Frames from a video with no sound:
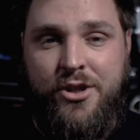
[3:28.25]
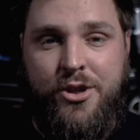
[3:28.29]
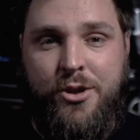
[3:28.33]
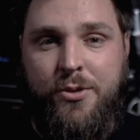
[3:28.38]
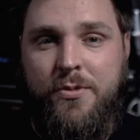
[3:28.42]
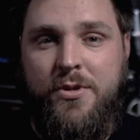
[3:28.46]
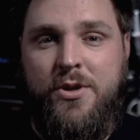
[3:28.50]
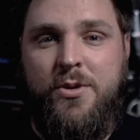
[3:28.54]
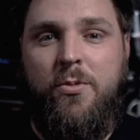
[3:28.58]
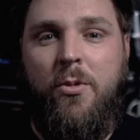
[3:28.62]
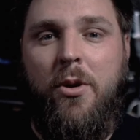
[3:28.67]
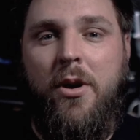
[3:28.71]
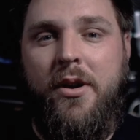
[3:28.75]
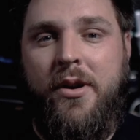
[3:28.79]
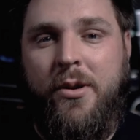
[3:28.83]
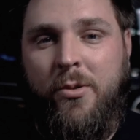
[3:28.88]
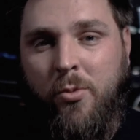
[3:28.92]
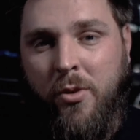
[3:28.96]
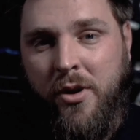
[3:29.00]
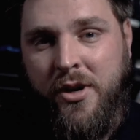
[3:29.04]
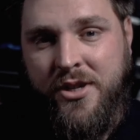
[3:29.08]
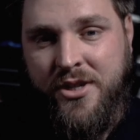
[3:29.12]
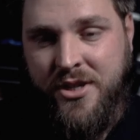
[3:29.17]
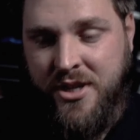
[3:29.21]
two is one
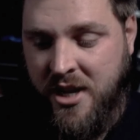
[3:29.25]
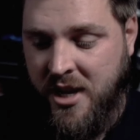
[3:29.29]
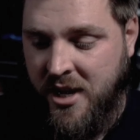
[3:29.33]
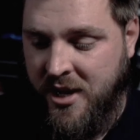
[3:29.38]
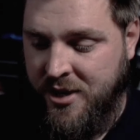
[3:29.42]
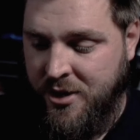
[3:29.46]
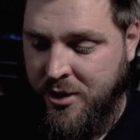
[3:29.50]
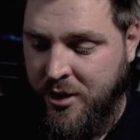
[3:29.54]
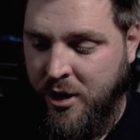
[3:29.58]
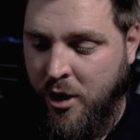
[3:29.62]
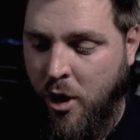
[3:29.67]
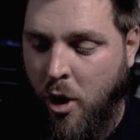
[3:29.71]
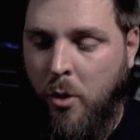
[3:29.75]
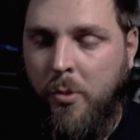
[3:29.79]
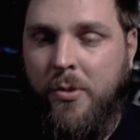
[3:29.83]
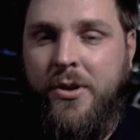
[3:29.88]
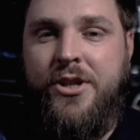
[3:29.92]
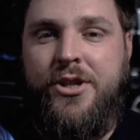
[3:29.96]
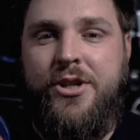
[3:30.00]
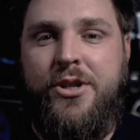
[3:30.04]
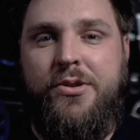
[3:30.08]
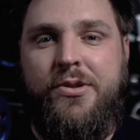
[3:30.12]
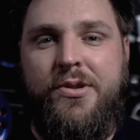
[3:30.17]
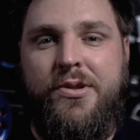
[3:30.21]
and one is none. You can
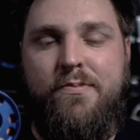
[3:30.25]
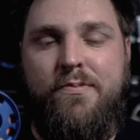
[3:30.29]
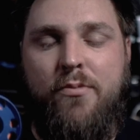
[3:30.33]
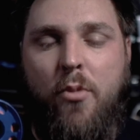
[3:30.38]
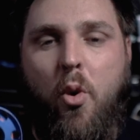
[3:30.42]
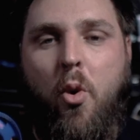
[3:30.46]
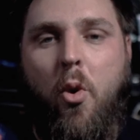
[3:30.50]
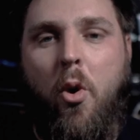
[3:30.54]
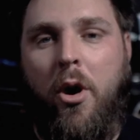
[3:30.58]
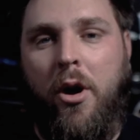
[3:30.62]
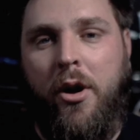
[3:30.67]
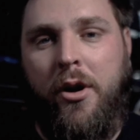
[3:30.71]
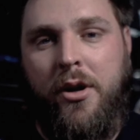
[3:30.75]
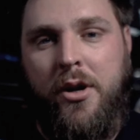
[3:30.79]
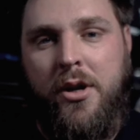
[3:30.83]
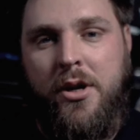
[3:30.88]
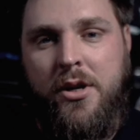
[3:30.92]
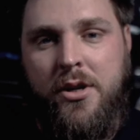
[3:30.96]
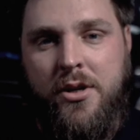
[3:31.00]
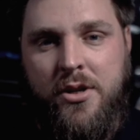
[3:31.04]
always use more